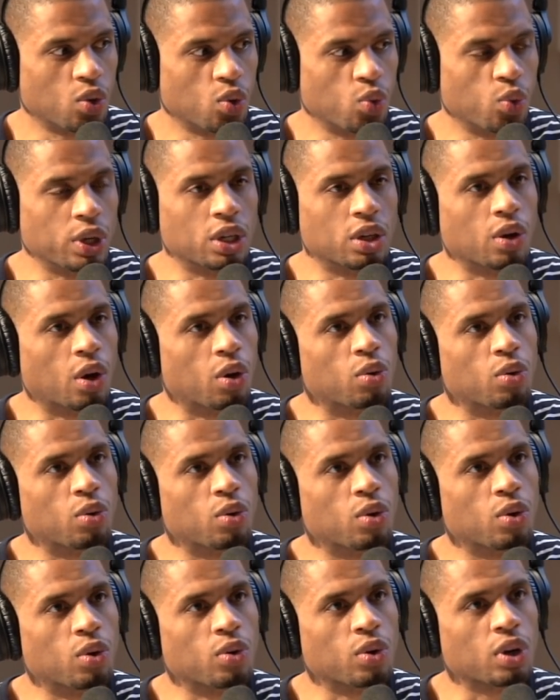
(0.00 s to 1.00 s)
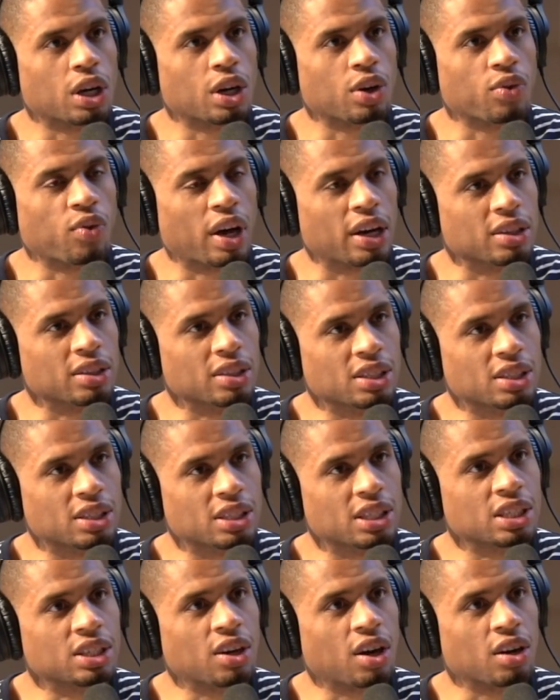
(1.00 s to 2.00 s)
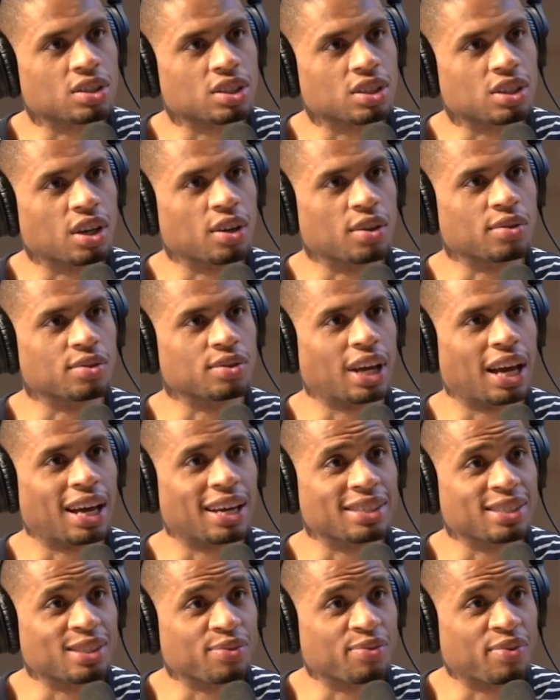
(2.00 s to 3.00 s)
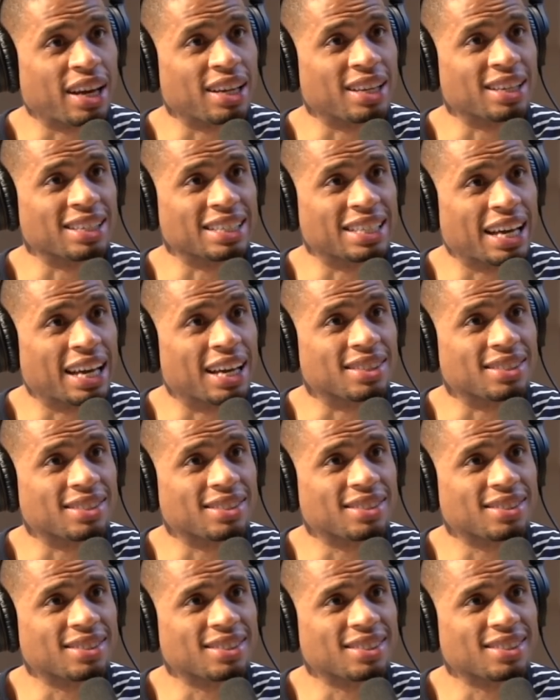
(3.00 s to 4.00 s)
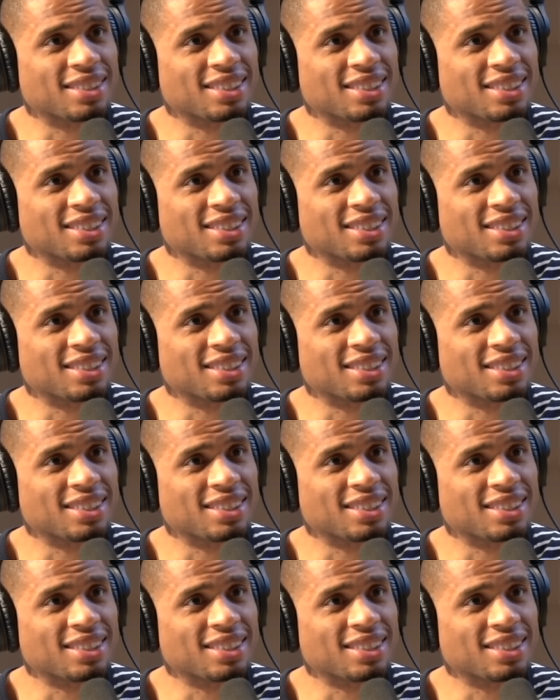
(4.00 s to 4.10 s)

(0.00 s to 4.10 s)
we don't correctly see ourselves as invited guests.